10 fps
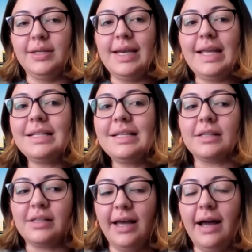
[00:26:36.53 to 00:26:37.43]
need to
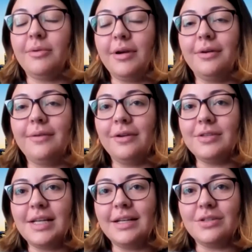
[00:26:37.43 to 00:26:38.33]
collaborate
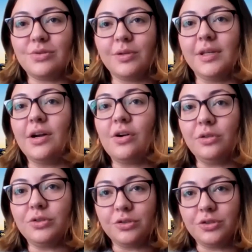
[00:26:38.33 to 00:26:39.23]
around data is really a
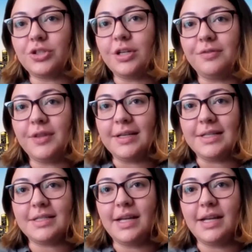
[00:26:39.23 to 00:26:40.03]
cultural shift that needs